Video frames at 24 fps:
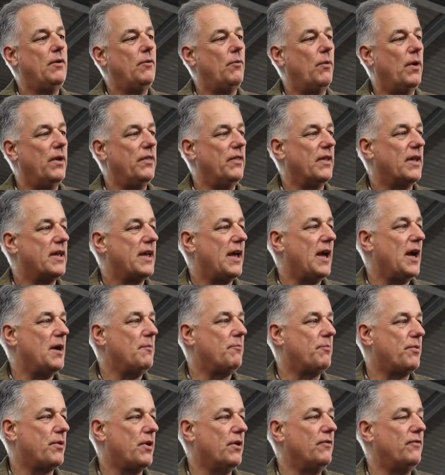when the cab
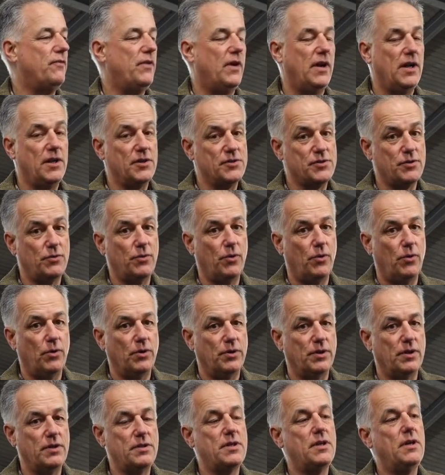profiles are
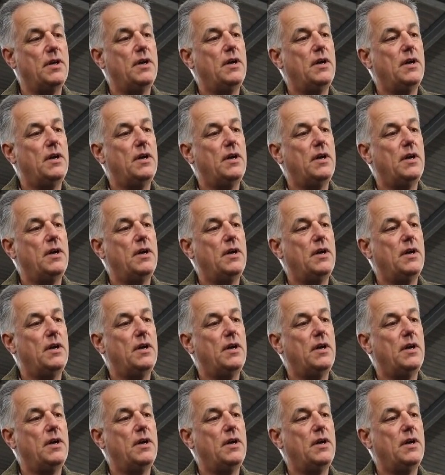ordered,